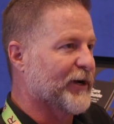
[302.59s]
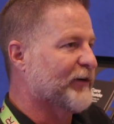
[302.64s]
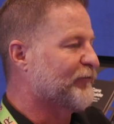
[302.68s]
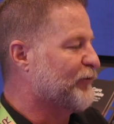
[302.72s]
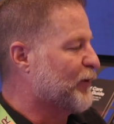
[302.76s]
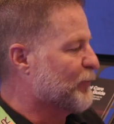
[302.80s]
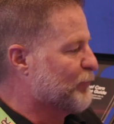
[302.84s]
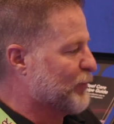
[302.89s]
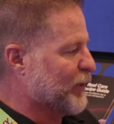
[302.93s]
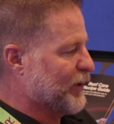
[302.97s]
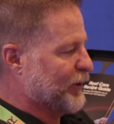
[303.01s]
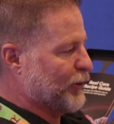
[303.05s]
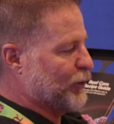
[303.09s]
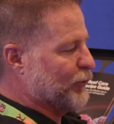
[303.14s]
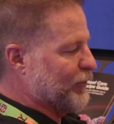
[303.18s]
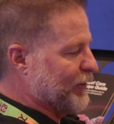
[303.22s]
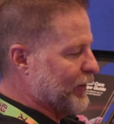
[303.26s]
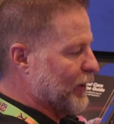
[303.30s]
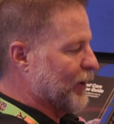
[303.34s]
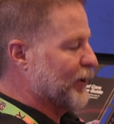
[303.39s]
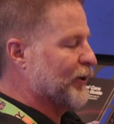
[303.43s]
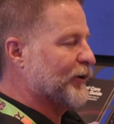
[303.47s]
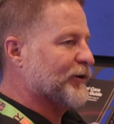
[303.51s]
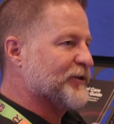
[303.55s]
of it, but you
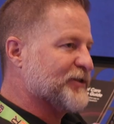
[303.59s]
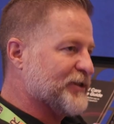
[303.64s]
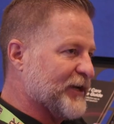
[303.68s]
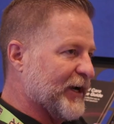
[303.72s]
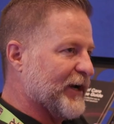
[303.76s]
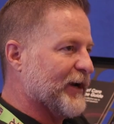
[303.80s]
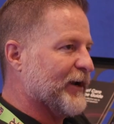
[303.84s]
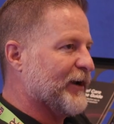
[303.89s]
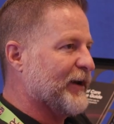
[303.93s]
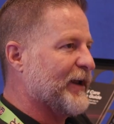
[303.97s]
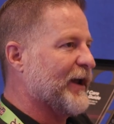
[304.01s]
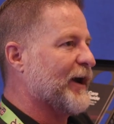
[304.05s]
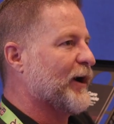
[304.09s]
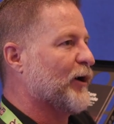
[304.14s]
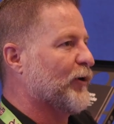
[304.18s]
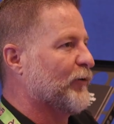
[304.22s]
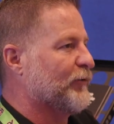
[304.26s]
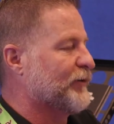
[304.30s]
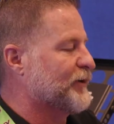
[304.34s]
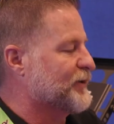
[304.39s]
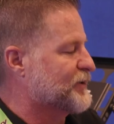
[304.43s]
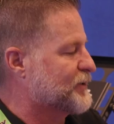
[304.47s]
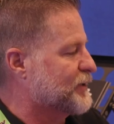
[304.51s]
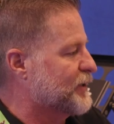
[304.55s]
understand how
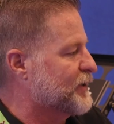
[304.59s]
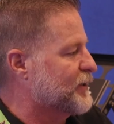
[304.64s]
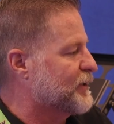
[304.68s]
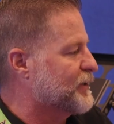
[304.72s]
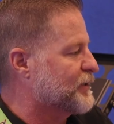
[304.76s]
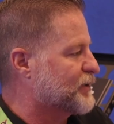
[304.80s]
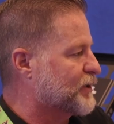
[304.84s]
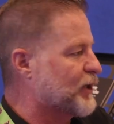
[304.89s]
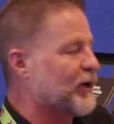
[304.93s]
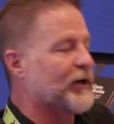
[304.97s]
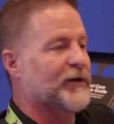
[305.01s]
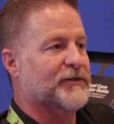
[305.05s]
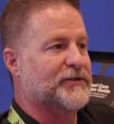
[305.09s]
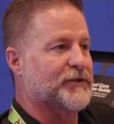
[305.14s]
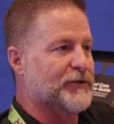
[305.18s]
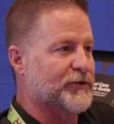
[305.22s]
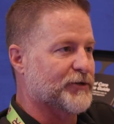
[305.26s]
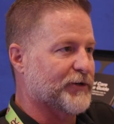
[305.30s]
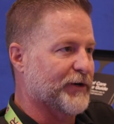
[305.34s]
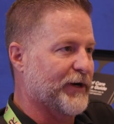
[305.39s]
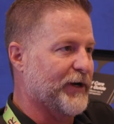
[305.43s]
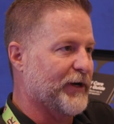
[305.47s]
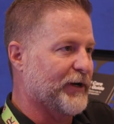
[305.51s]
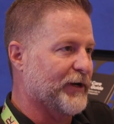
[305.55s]
this is
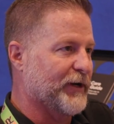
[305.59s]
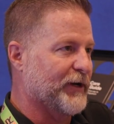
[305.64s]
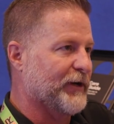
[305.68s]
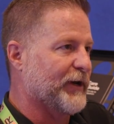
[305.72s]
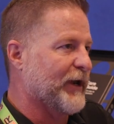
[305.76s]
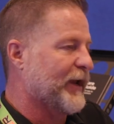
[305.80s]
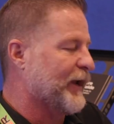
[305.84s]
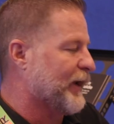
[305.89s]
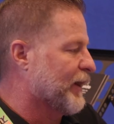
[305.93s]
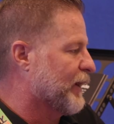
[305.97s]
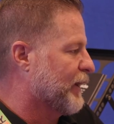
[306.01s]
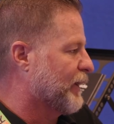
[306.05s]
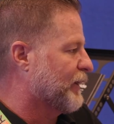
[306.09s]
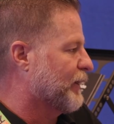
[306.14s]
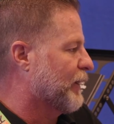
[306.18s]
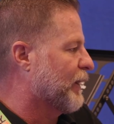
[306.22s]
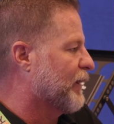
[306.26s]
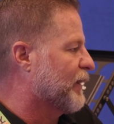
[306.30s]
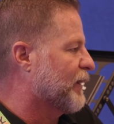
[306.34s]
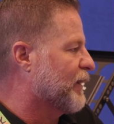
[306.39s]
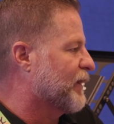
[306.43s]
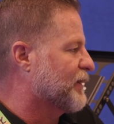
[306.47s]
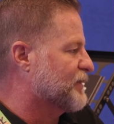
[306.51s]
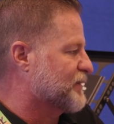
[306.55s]
concentrated and
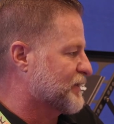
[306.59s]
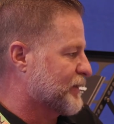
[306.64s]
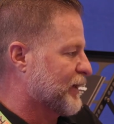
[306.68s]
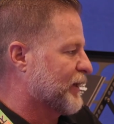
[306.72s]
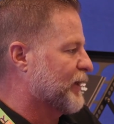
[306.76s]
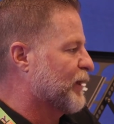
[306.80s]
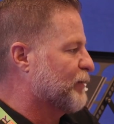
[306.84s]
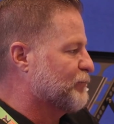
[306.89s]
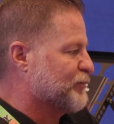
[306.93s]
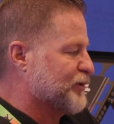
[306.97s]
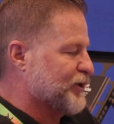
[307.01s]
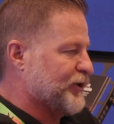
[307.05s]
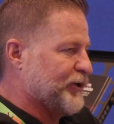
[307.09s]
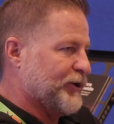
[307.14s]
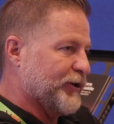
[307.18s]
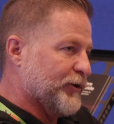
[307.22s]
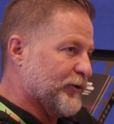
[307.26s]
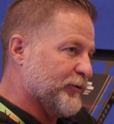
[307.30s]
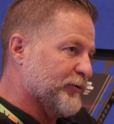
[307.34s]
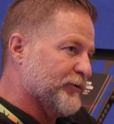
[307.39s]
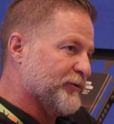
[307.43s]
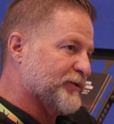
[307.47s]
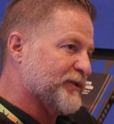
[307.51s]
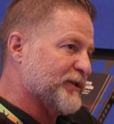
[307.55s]
set up to
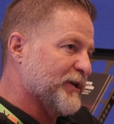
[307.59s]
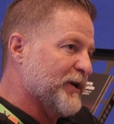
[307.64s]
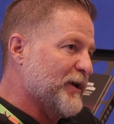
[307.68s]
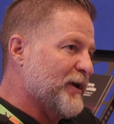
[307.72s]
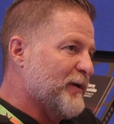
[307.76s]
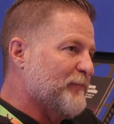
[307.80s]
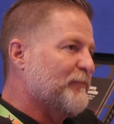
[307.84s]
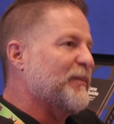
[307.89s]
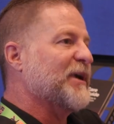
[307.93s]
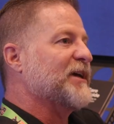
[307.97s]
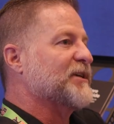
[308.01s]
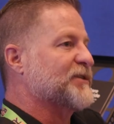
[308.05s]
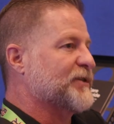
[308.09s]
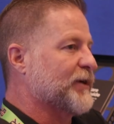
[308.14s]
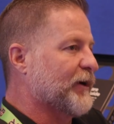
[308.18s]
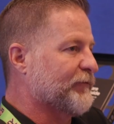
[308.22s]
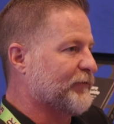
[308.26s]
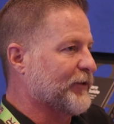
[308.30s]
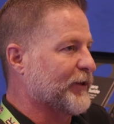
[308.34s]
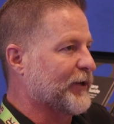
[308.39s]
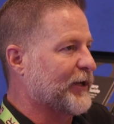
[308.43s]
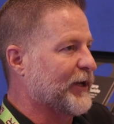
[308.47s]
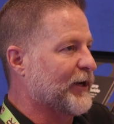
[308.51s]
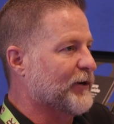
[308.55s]
use based off
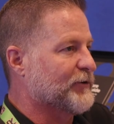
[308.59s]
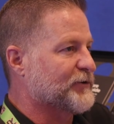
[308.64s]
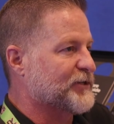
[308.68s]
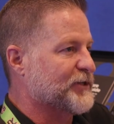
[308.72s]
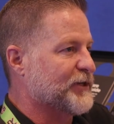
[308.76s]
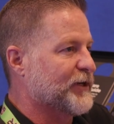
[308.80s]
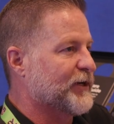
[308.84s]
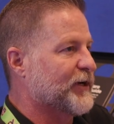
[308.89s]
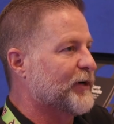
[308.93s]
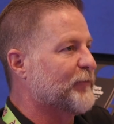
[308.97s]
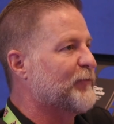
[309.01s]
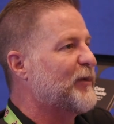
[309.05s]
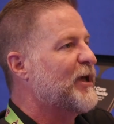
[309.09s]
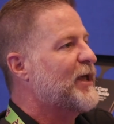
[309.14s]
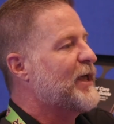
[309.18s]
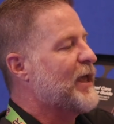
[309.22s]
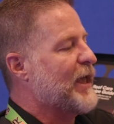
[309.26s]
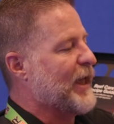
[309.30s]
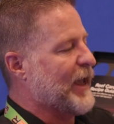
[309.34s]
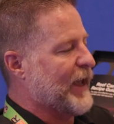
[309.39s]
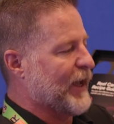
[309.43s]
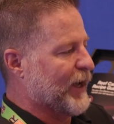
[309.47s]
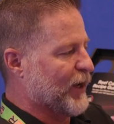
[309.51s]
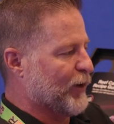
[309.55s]
of the calcium
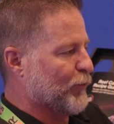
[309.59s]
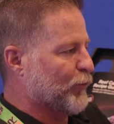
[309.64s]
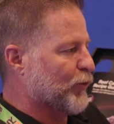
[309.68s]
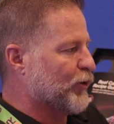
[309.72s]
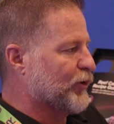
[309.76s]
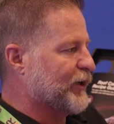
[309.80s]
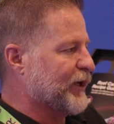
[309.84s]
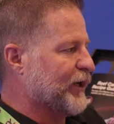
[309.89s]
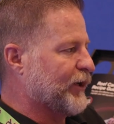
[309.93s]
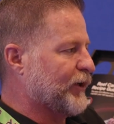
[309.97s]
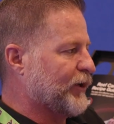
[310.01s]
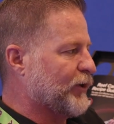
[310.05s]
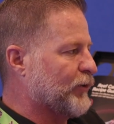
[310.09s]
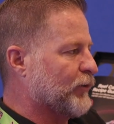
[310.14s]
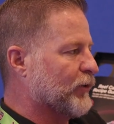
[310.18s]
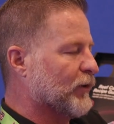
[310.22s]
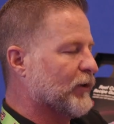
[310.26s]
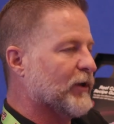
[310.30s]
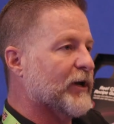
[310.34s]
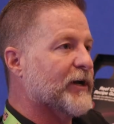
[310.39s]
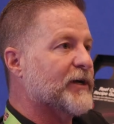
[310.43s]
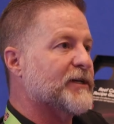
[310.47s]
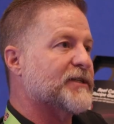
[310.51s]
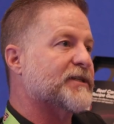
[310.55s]
and will get
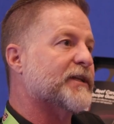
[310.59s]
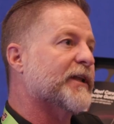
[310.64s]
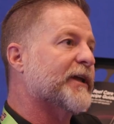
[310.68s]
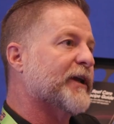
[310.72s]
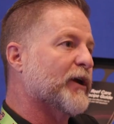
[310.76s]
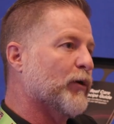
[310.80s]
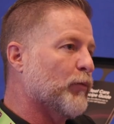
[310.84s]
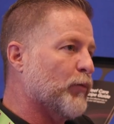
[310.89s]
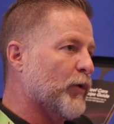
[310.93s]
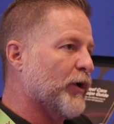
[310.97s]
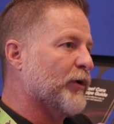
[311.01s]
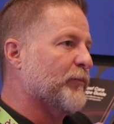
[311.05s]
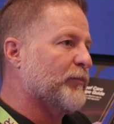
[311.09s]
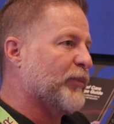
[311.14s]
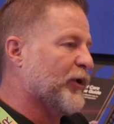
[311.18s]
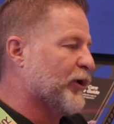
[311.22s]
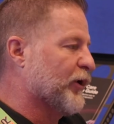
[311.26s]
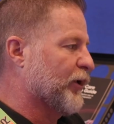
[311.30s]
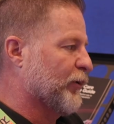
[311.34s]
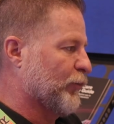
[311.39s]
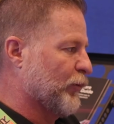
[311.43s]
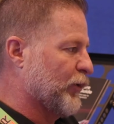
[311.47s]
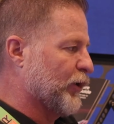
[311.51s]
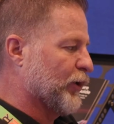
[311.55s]
utilized like a one
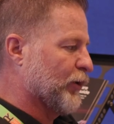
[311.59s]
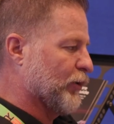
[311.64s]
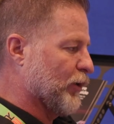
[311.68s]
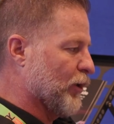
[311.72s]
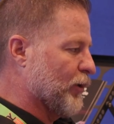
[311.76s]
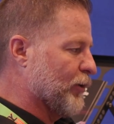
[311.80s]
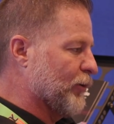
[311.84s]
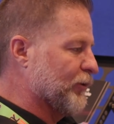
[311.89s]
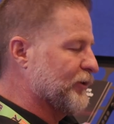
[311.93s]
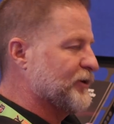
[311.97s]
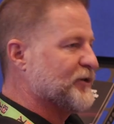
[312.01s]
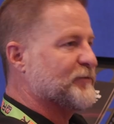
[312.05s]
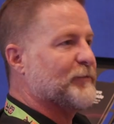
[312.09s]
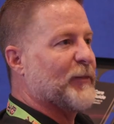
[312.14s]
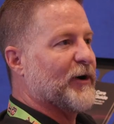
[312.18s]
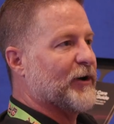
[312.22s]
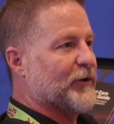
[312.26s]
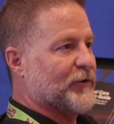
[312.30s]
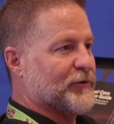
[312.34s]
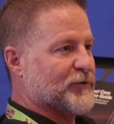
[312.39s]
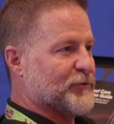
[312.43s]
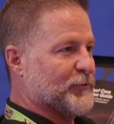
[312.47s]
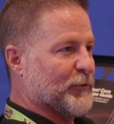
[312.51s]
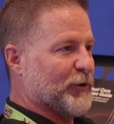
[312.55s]
part will. All these
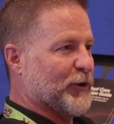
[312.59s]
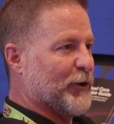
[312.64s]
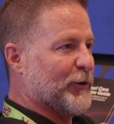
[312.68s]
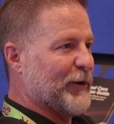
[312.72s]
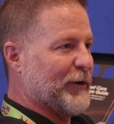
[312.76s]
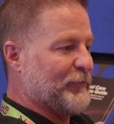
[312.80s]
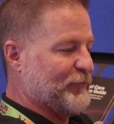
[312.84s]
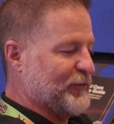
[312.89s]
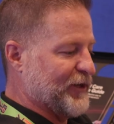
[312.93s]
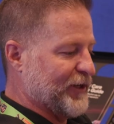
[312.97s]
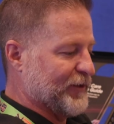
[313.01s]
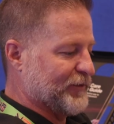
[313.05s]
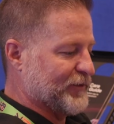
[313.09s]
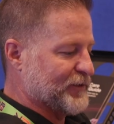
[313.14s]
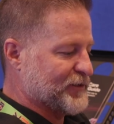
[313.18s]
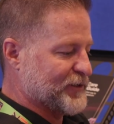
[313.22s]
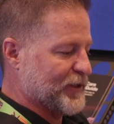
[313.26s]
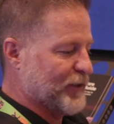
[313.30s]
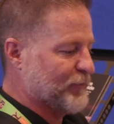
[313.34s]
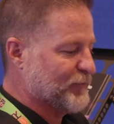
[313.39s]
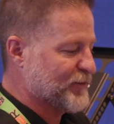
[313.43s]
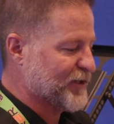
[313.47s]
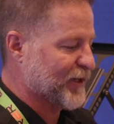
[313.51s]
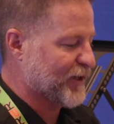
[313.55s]
bottles will go empty at the
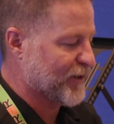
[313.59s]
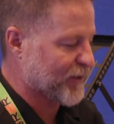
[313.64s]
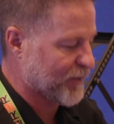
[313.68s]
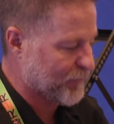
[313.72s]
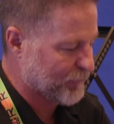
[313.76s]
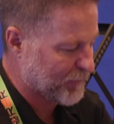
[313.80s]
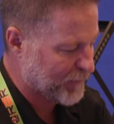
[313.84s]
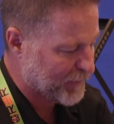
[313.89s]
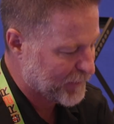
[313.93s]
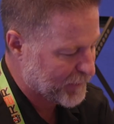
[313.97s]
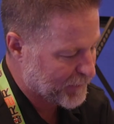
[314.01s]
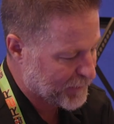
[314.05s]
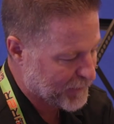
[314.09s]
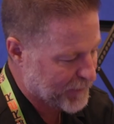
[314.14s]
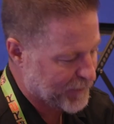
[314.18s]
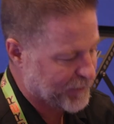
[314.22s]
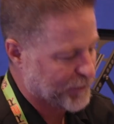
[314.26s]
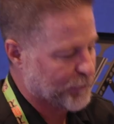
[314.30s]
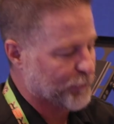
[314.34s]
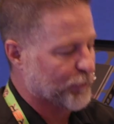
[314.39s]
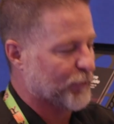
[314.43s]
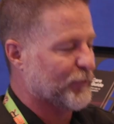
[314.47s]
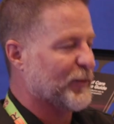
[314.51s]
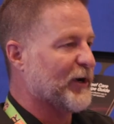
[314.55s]
same time
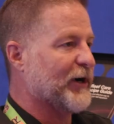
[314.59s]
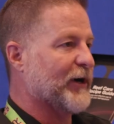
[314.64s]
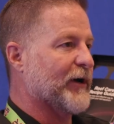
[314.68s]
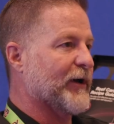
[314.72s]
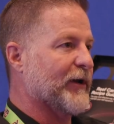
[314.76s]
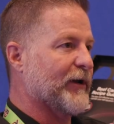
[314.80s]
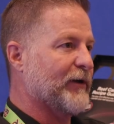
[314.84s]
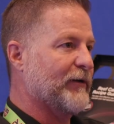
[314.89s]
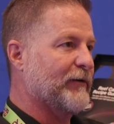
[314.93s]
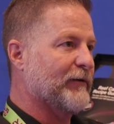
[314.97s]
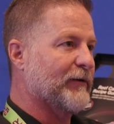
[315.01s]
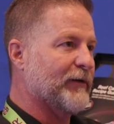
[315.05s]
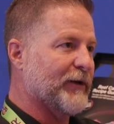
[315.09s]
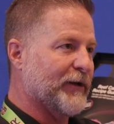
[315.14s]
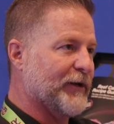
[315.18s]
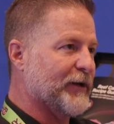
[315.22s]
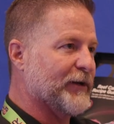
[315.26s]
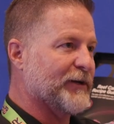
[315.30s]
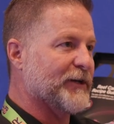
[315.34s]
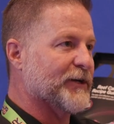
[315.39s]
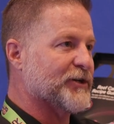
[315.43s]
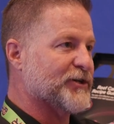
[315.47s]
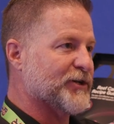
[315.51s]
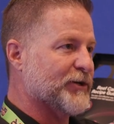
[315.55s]
and you will buy an
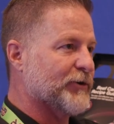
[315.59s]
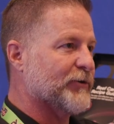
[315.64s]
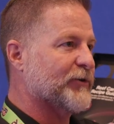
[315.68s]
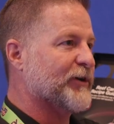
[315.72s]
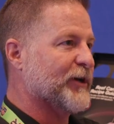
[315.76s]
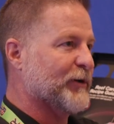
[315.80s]
additional